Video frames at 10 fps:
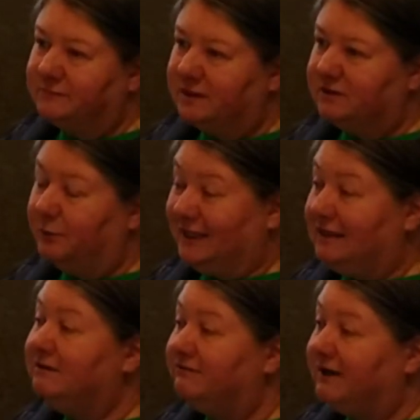So we need
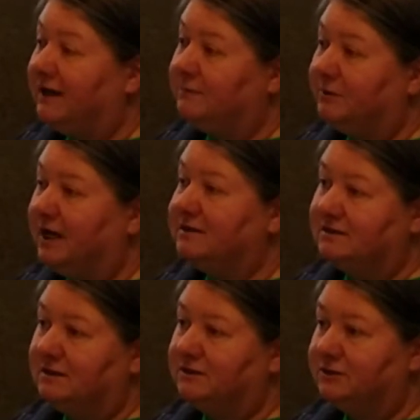to find a
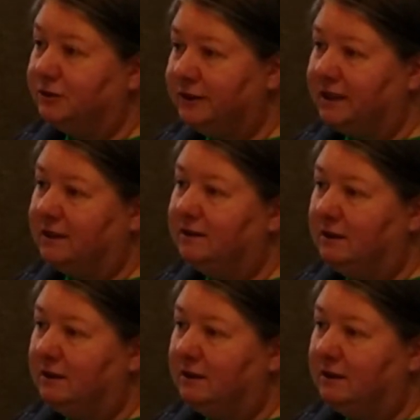practicing attorney,